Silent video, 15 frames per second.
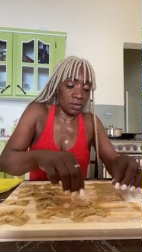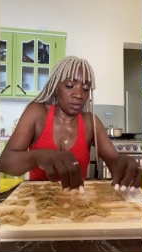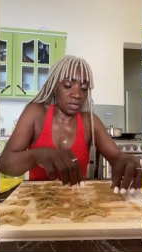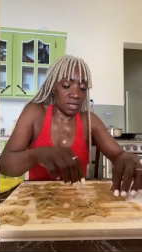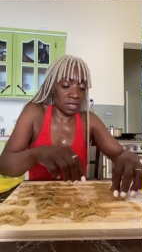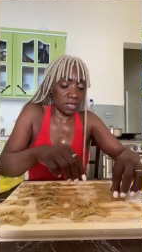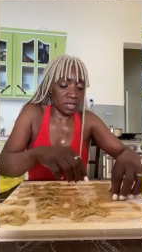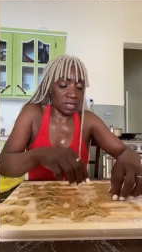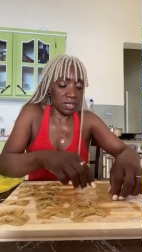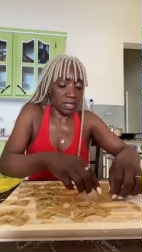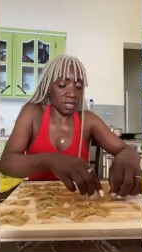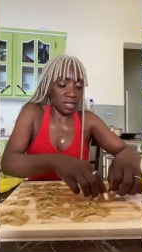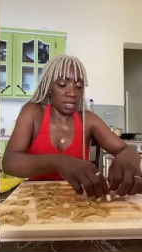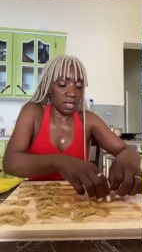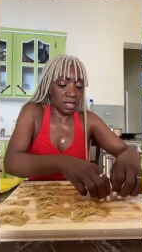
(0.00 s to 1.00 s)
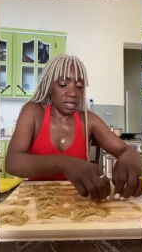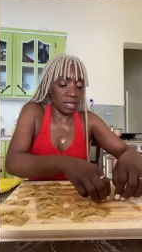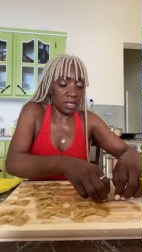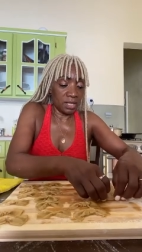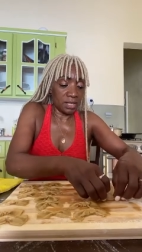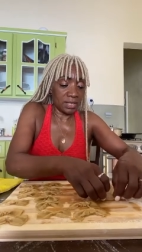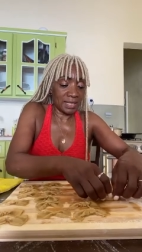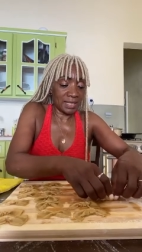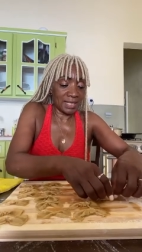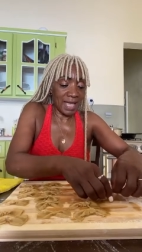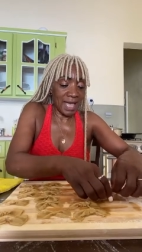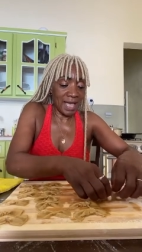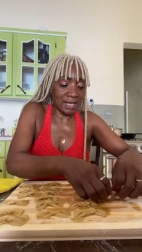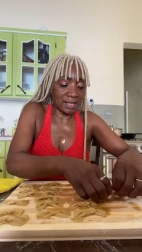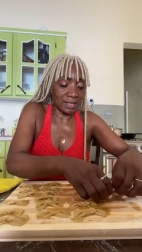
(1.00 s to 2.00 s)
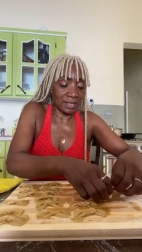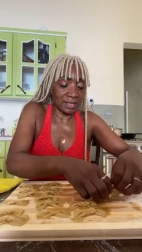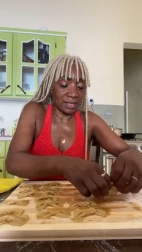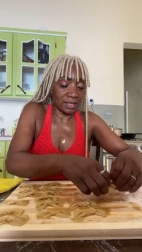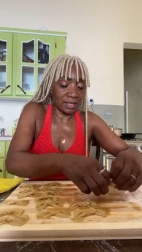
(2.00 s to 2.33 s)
El Michelle is pasta.